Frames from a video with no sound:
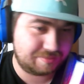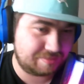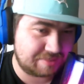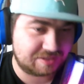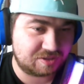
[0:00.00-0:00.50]

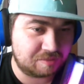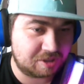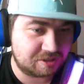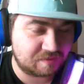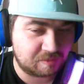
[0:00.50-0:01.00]
not too
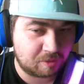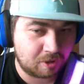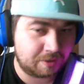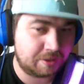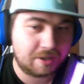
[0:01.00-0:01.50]
much of a
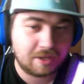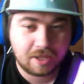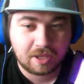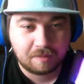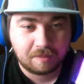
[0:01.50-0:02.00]
spoiler,
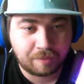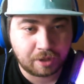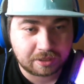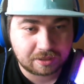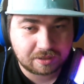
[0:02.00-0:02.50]

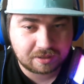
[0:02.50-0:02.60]
but